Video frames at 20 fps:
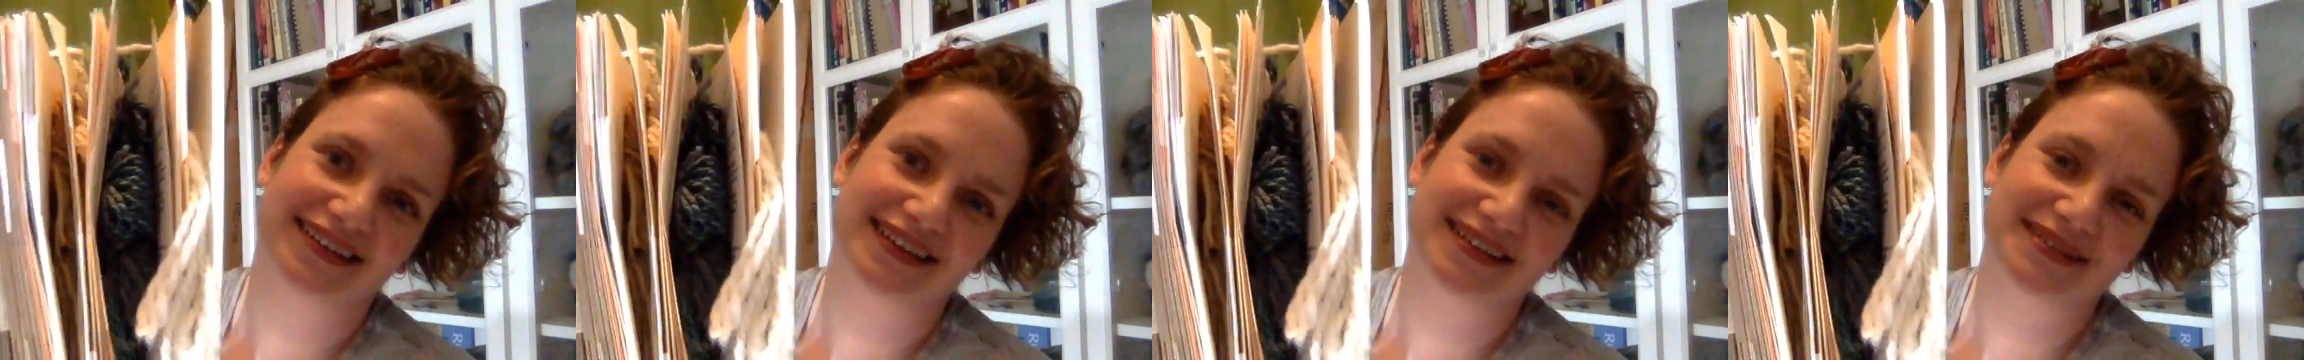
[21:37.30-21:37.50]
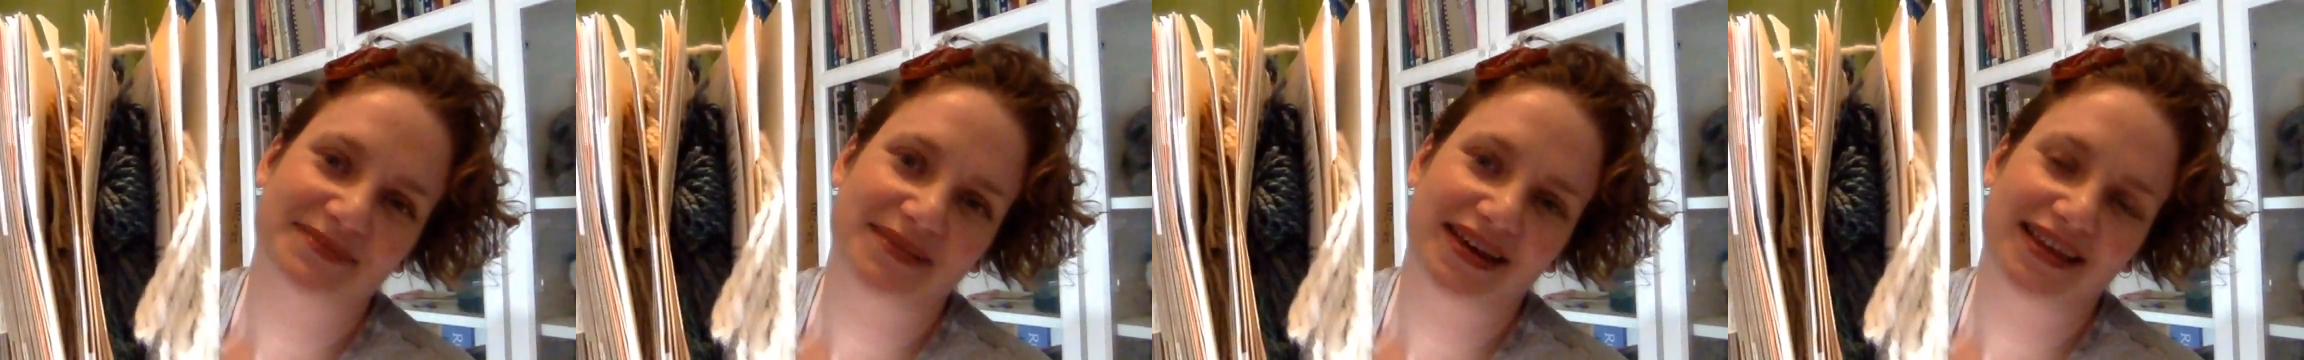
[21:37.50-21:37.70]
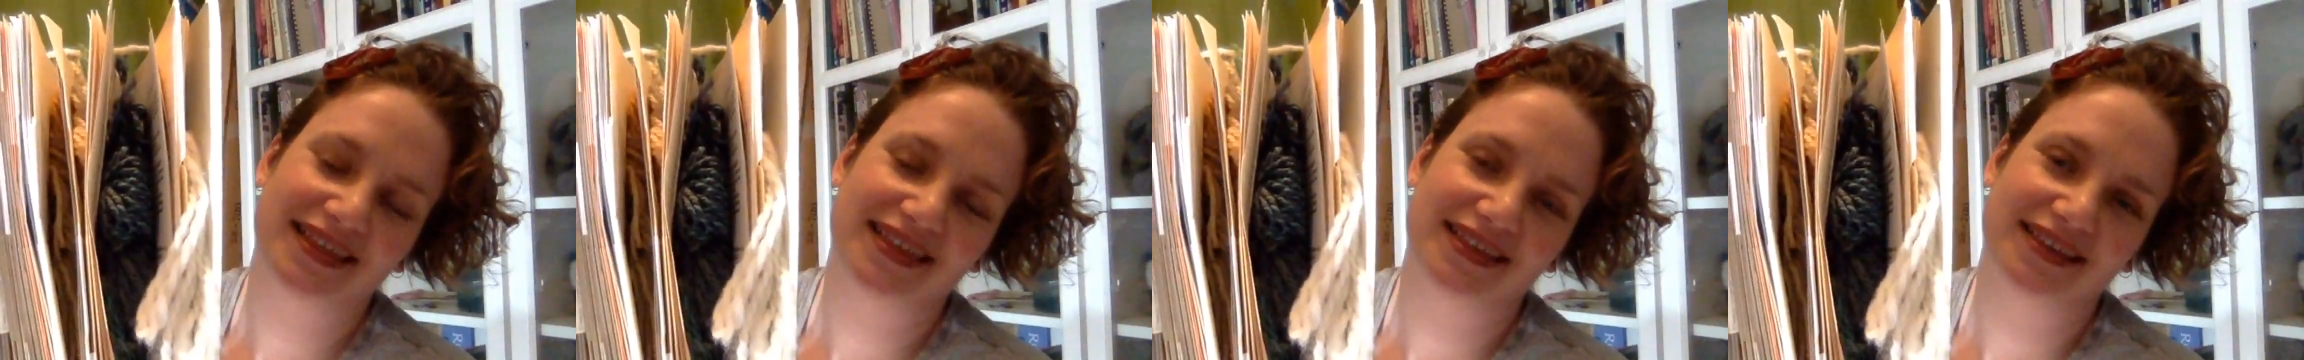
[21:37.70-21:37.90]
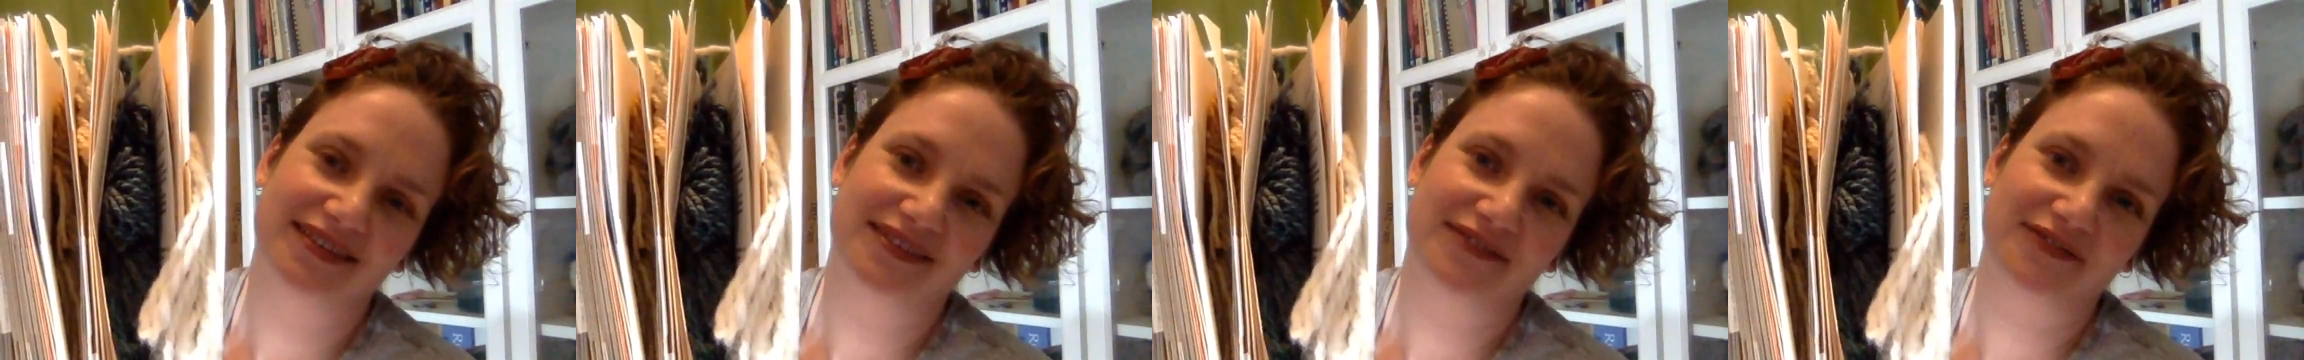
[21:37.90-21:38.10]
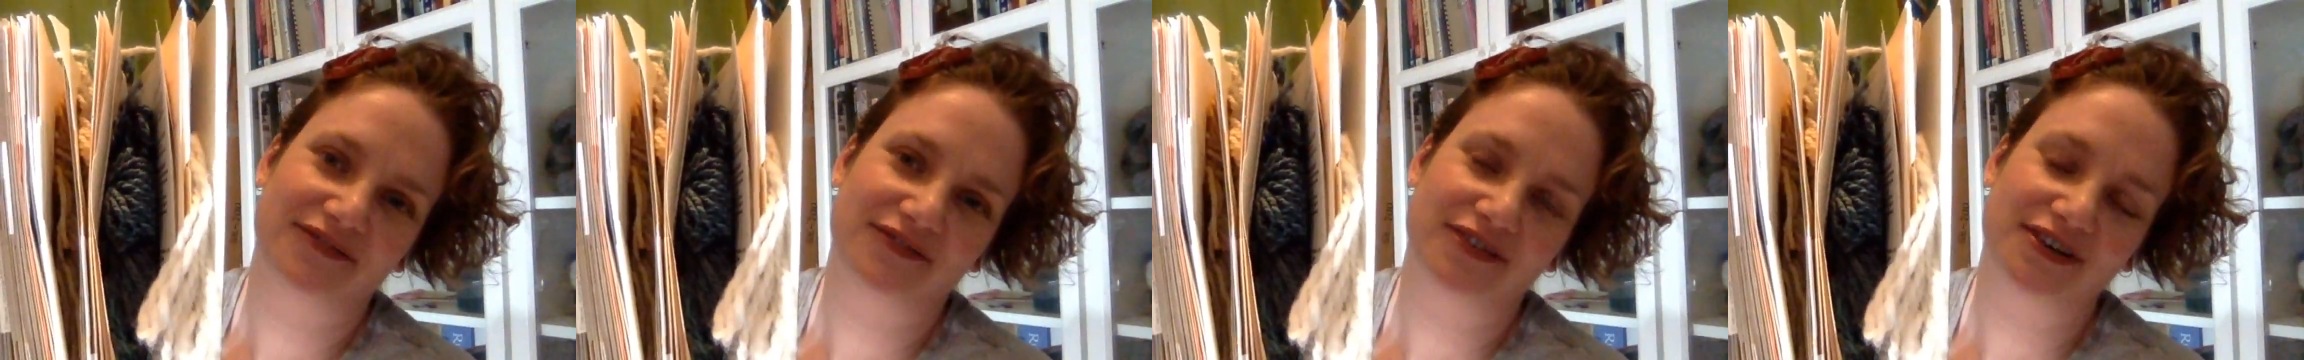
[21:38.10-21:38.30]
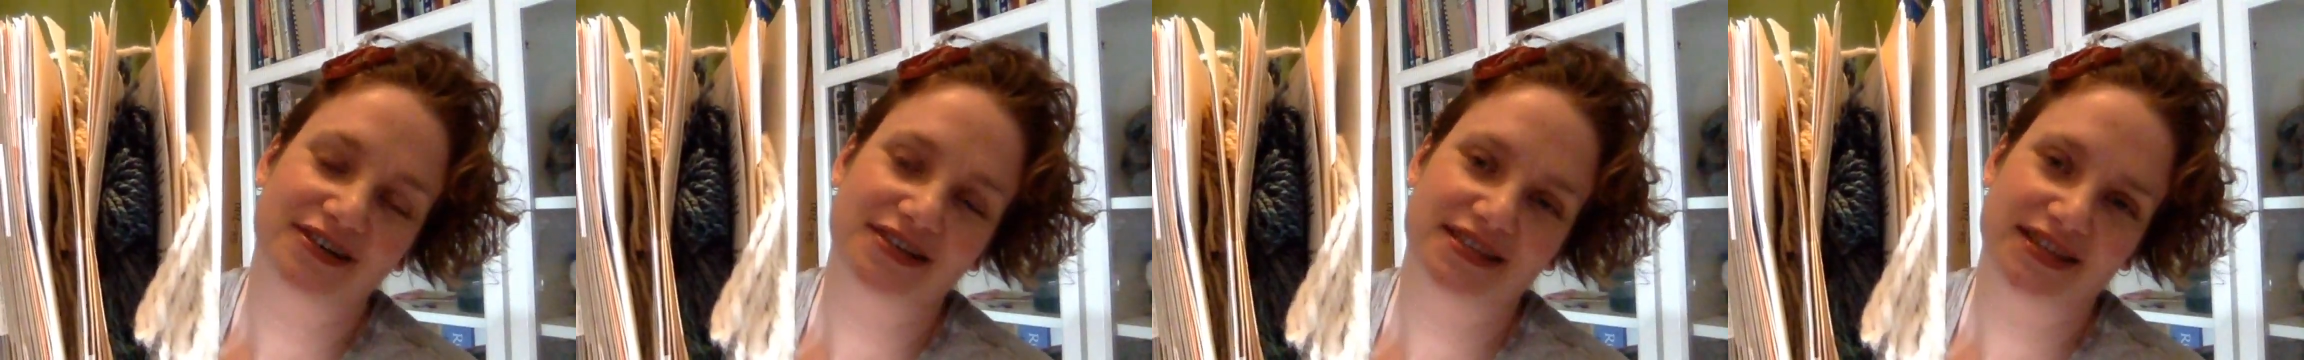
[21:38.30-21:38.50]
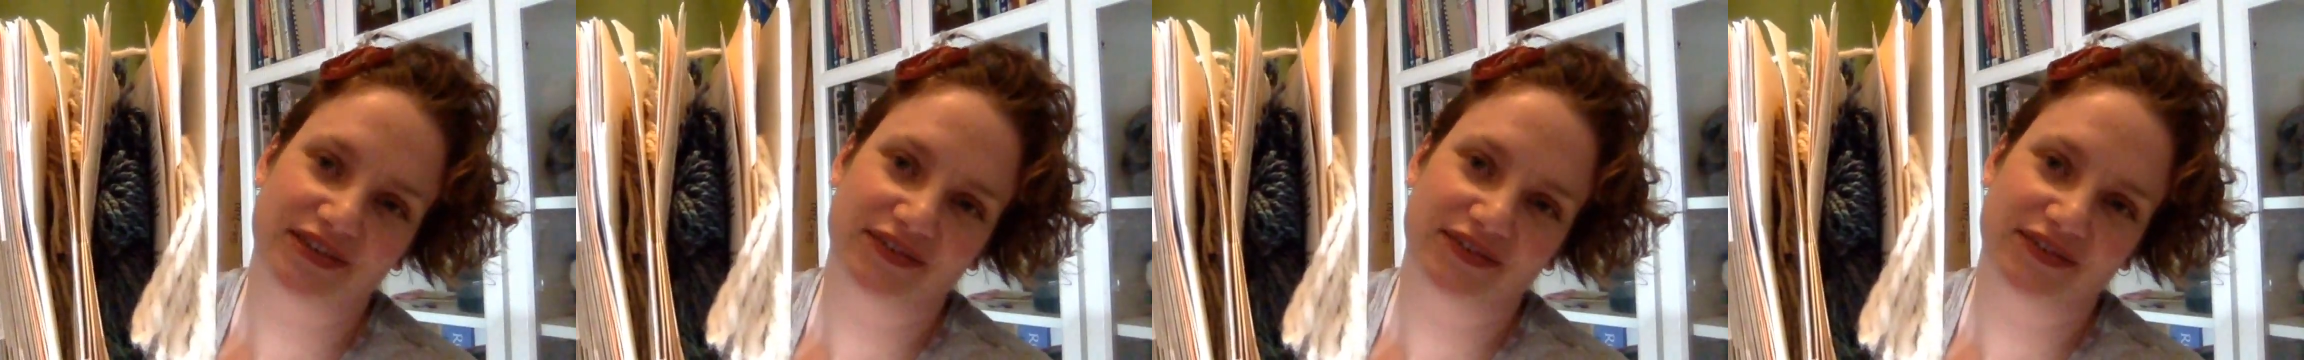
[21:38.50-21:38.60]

my first